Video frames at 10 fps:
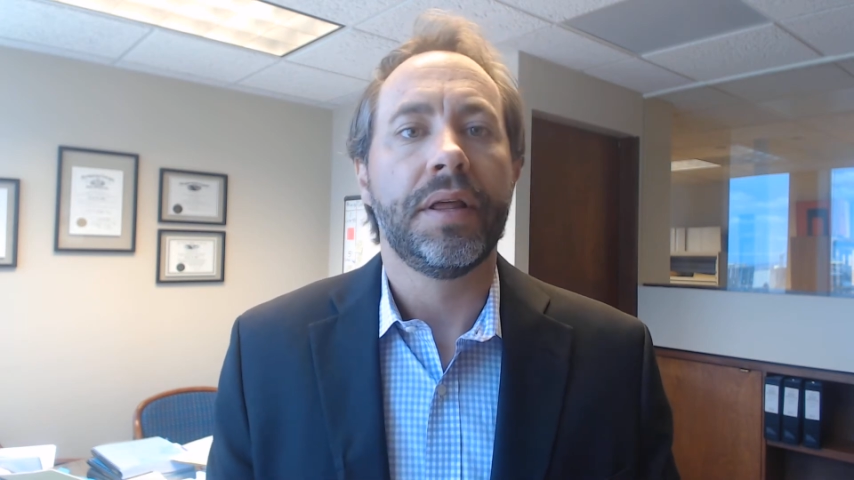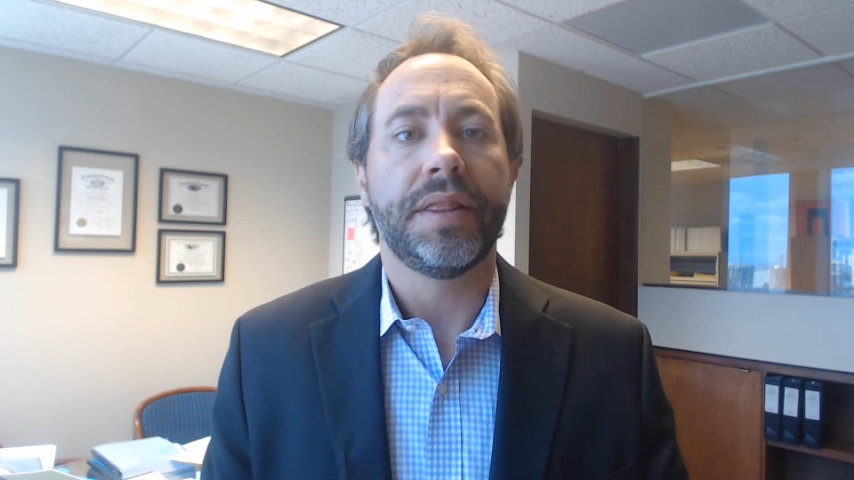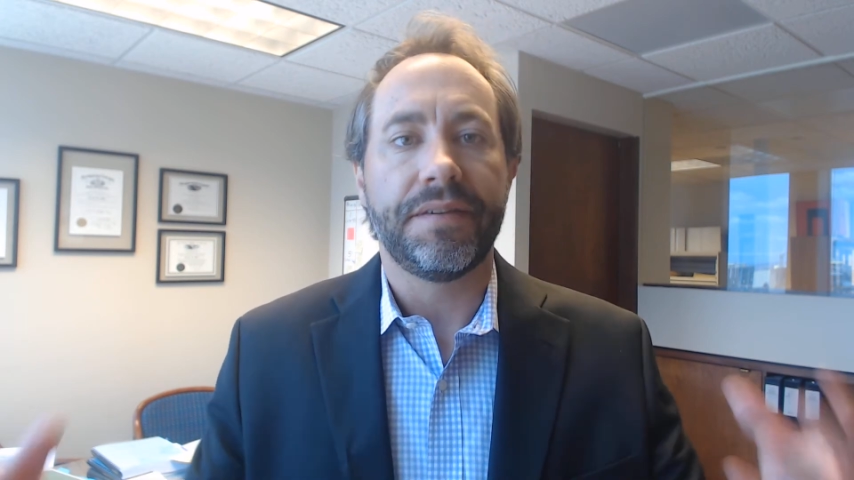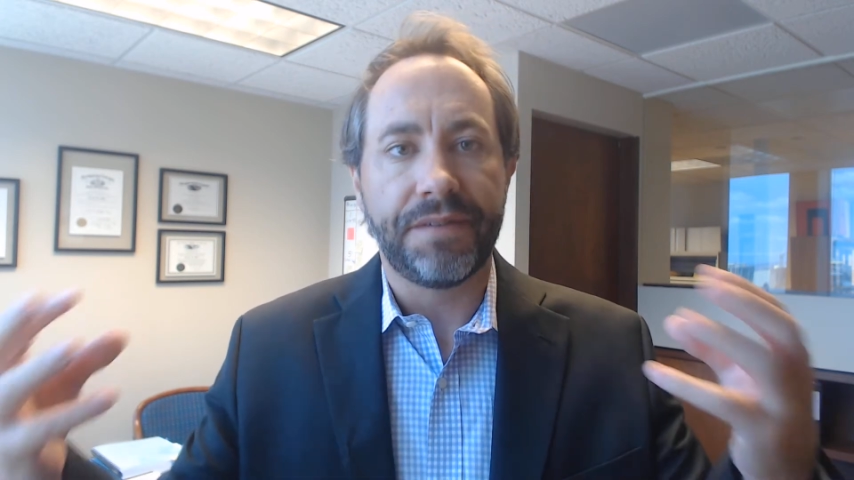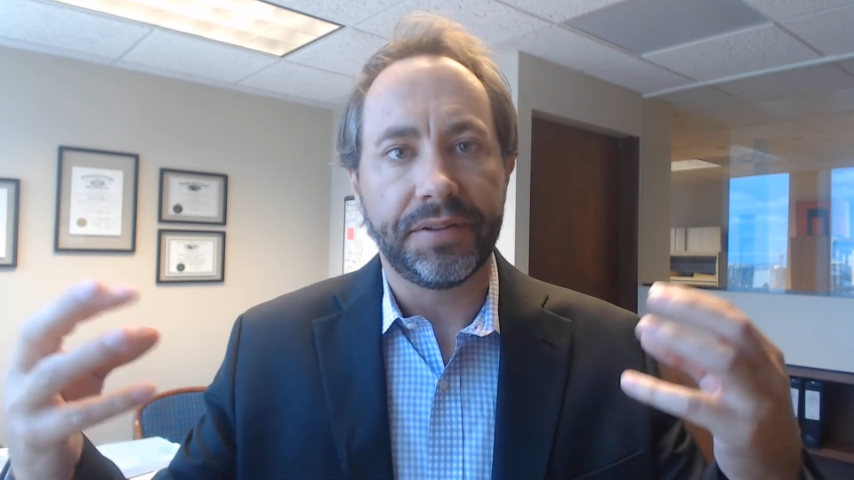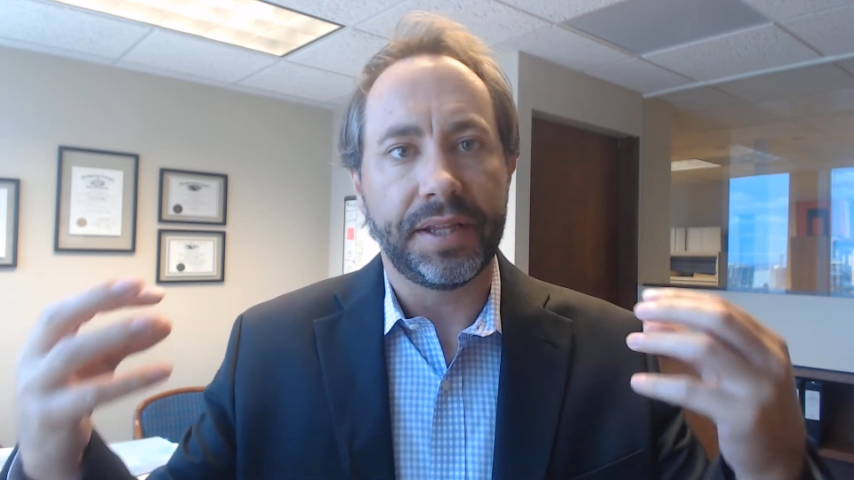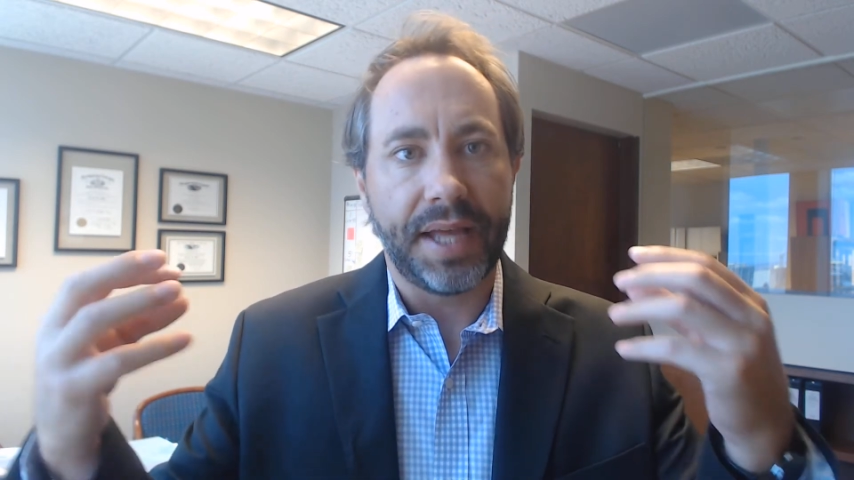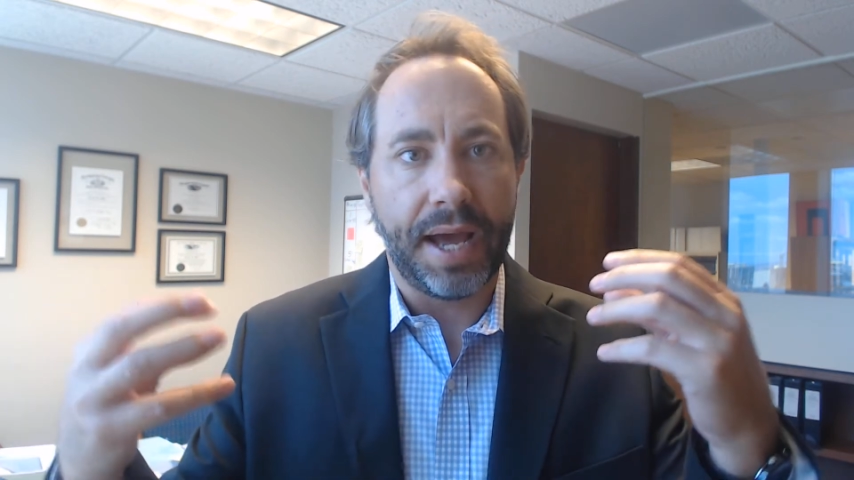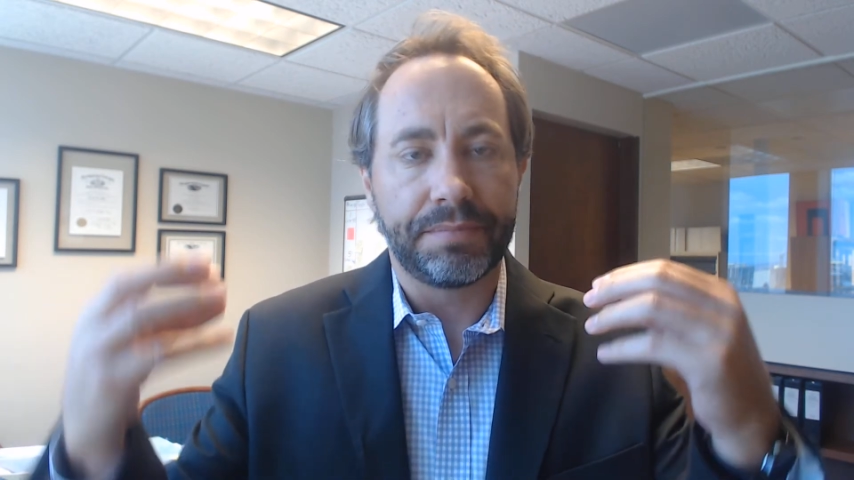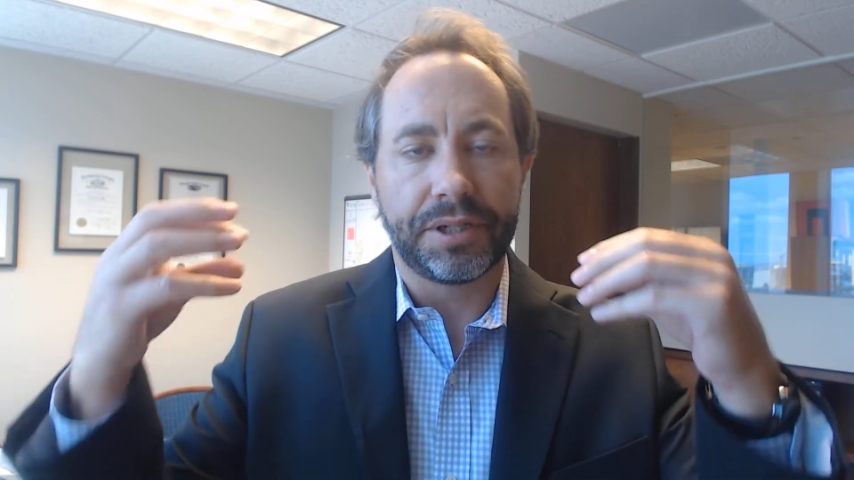they felt that they
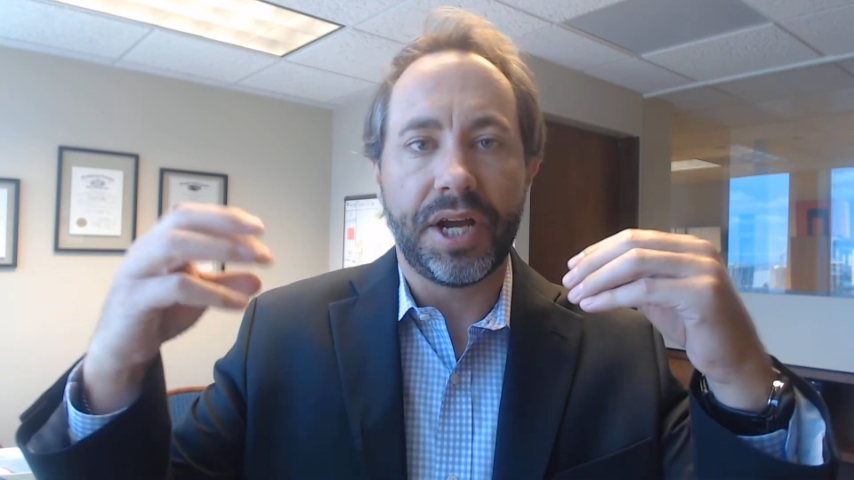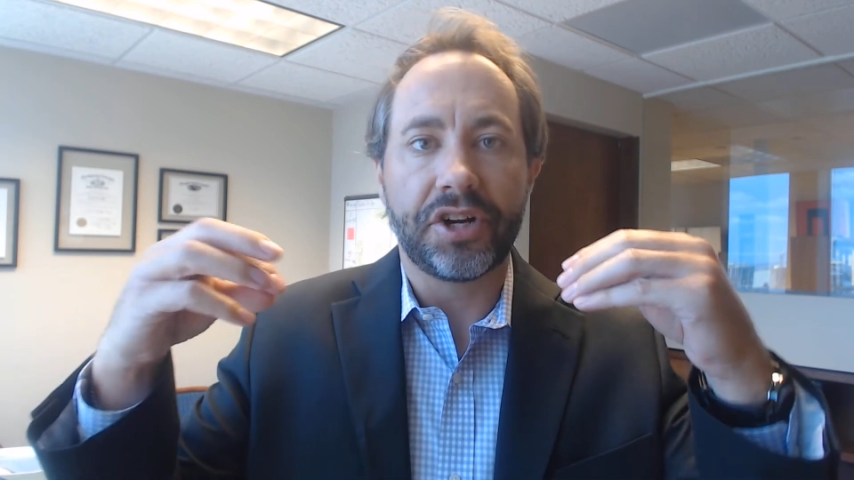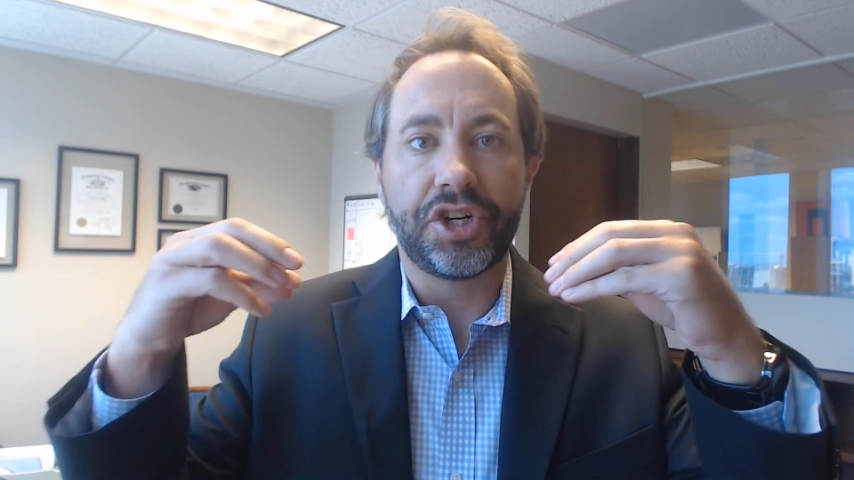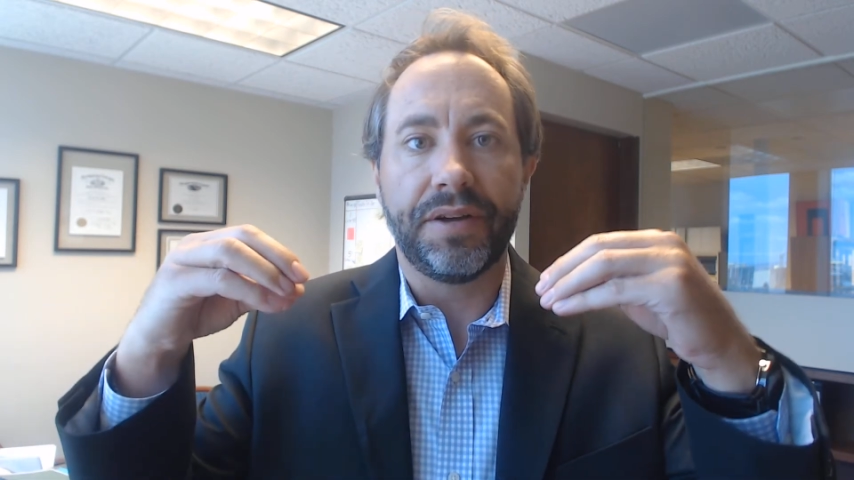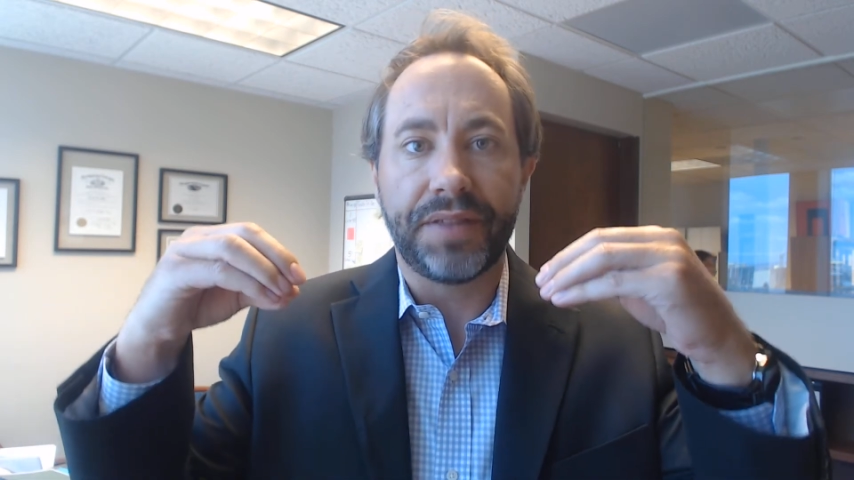had protection if